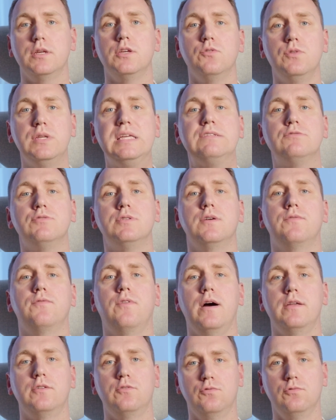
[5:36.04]
you need to
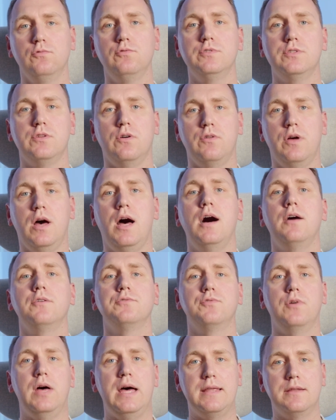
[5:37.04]
define rules on how
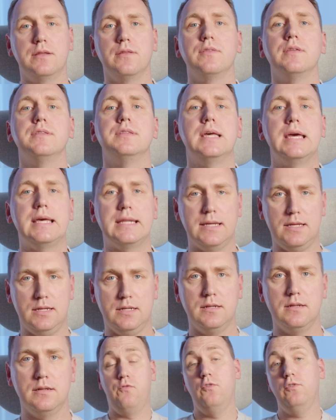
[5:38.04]
to enter the data.
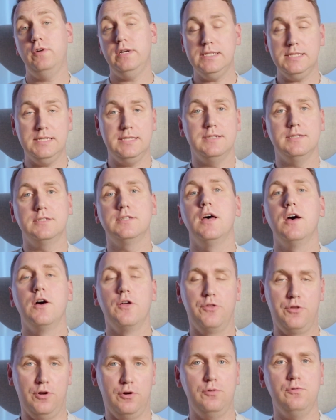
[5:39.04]
For instance,
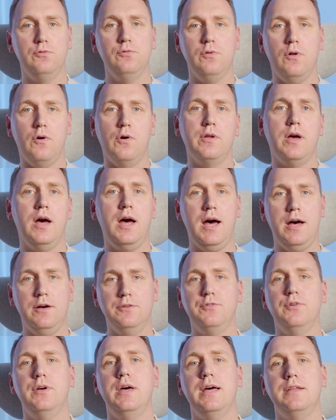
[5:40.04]
the rule on how
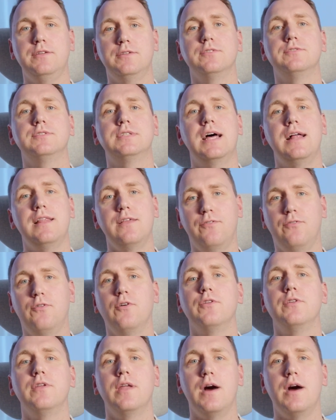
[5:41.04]
to enter telephone